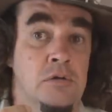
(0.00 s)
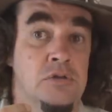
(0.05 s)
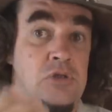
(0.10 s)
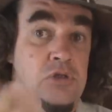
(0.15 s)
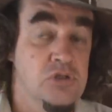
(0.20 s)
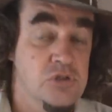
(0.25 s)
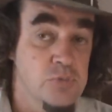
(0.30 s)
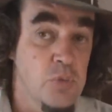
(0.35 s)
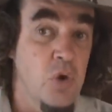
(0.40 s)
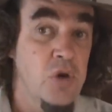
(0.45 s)

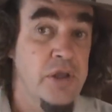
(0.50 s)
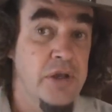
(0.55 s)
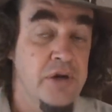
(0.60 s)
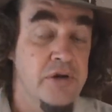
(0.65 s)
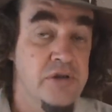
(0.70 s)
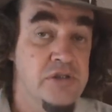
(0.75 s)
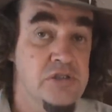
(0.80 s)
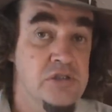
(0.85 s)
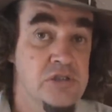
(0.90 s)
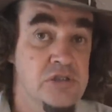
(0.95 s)
So a small
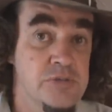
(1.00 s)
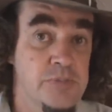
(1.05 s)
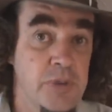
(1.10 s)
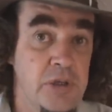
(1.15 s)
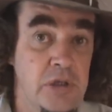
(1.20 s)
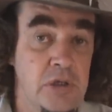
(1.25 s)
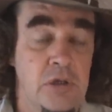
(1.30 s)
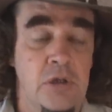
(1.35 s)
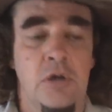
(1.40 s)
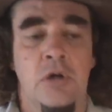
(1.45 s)
increase in
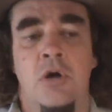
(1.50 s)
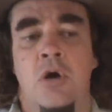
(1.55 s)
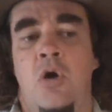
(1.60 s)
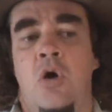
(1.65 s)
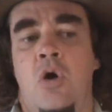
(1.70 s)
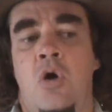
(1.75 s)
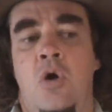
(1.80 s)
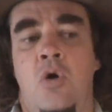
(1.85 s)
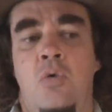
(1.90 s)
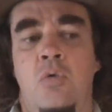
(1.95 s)
speed
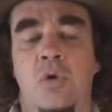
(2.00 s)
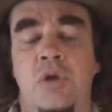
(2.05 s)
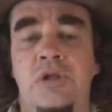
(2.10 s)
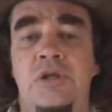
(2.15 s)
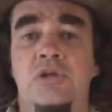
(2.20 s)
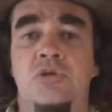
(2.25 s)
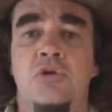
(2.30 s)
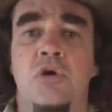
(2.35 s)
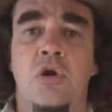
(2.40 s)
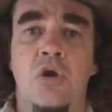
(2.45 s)
will
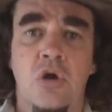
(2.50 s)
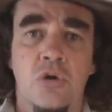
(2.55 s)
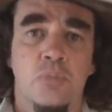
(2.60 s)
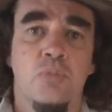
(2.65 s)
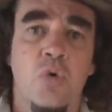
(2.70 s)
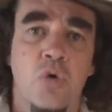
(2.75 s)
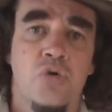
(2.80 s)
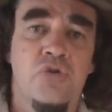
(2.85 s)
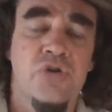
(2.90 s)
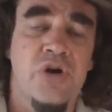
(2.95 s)
lead to a
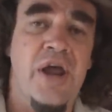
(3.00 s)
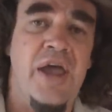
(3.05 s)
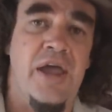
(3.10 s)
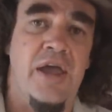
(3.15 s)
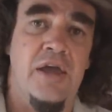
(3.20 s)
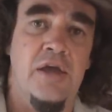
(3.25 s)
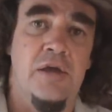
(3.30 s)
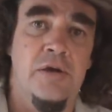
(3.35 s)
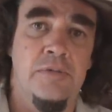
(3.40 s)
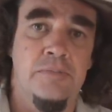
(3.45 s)
lot more
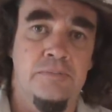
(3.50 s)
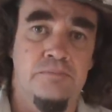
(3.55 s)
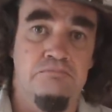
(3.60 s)
drag.